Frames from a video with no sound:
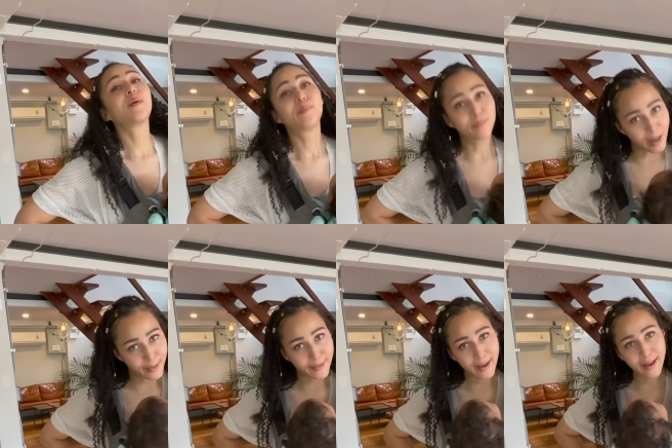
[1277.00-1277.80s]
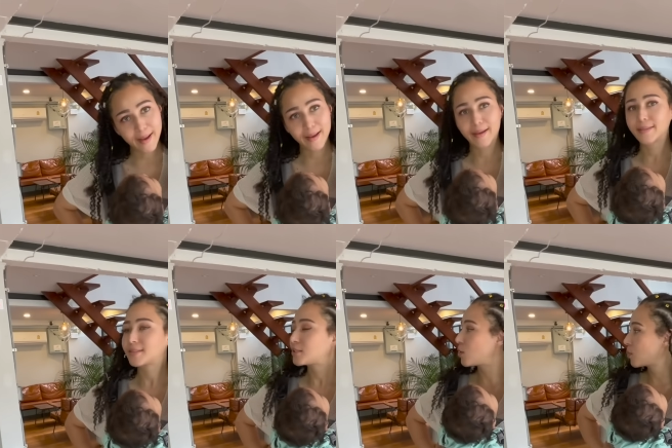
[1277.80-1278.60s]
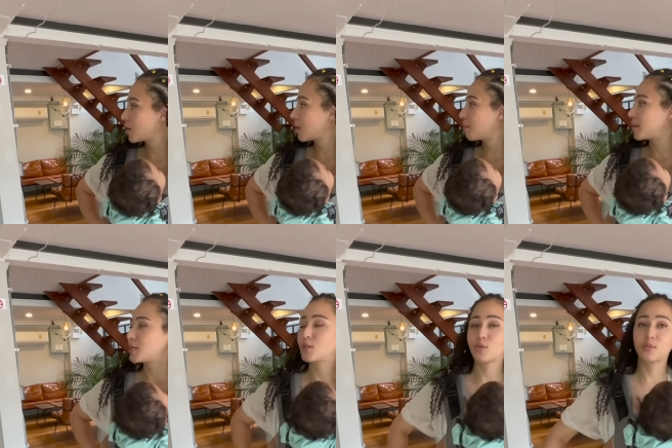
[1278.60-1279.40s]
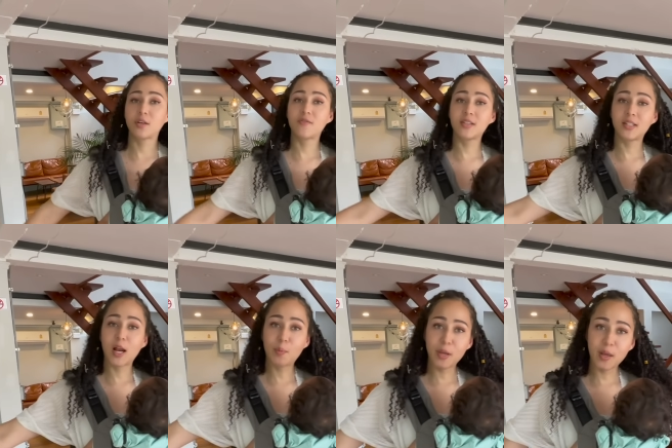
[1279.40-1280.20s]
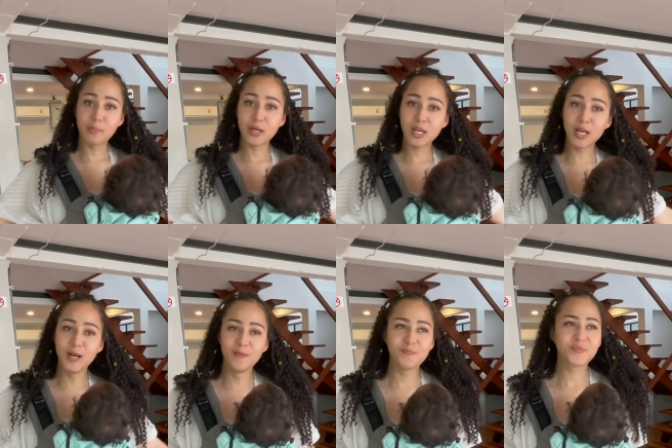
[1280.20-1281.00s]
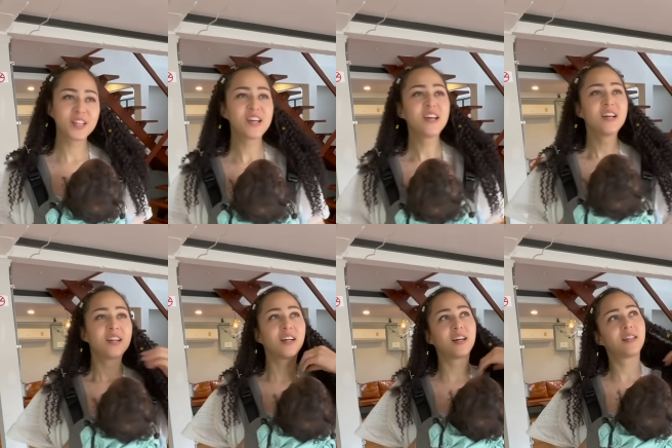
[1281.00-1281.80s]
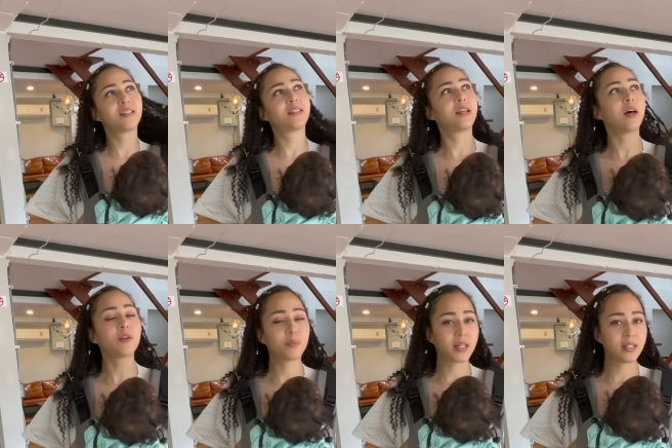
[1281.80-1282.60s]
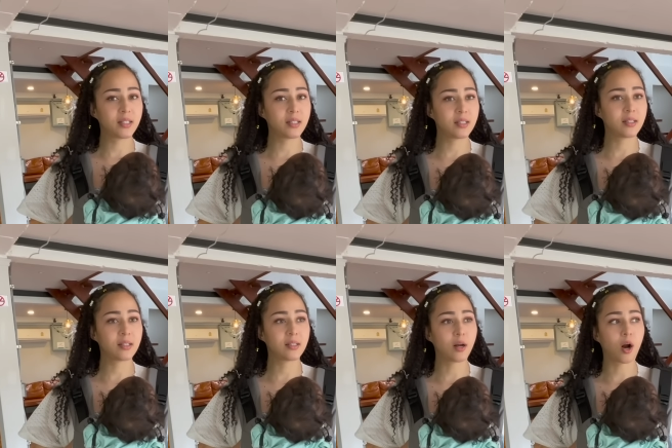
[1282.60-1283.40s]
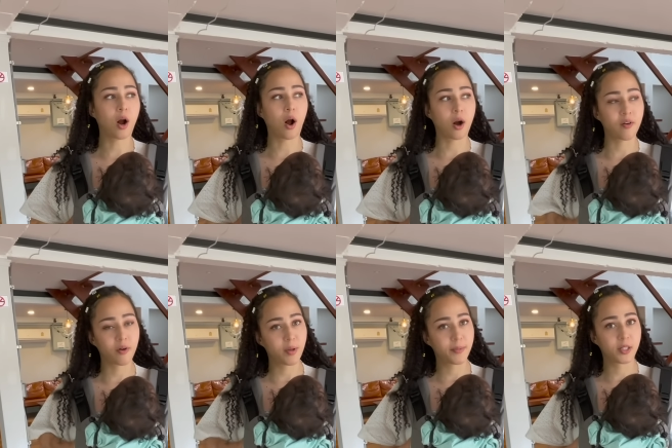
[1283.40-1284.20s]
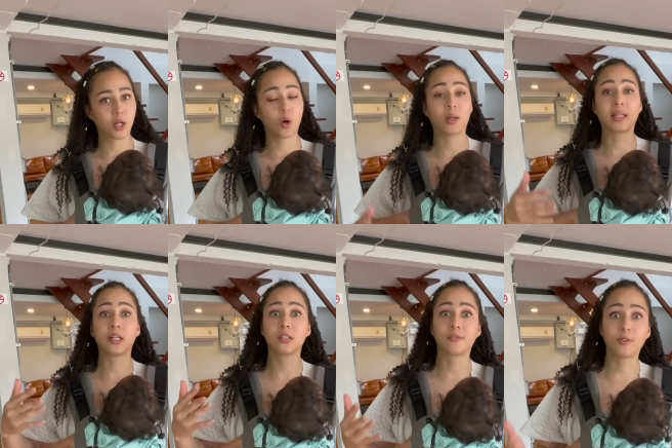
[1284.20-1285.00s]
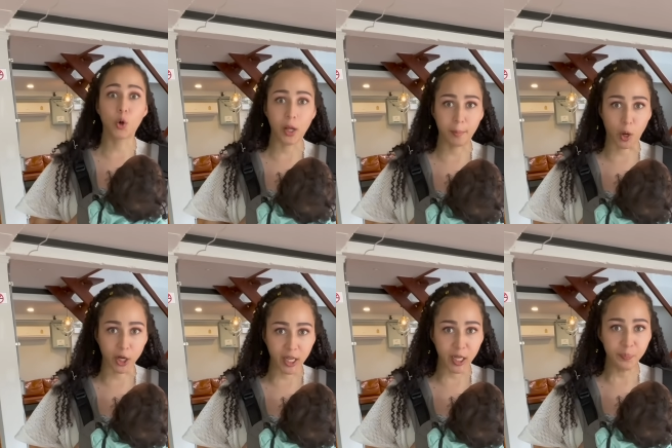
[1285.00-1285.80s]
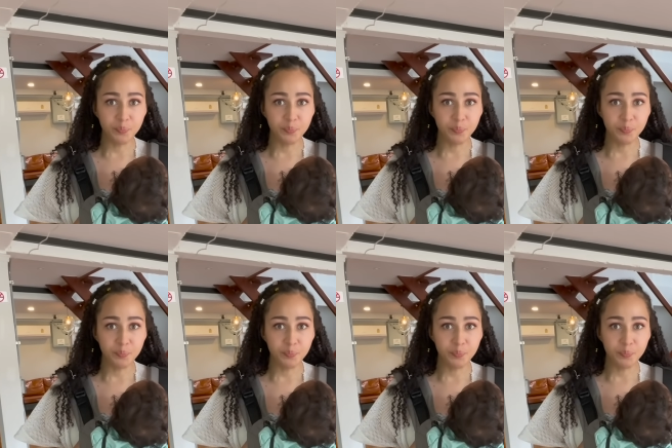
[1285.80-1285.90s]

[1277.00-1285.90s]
Monday. So we're going to make use of this Airbnb because the other places are hard for babies to go. Like there's a floating market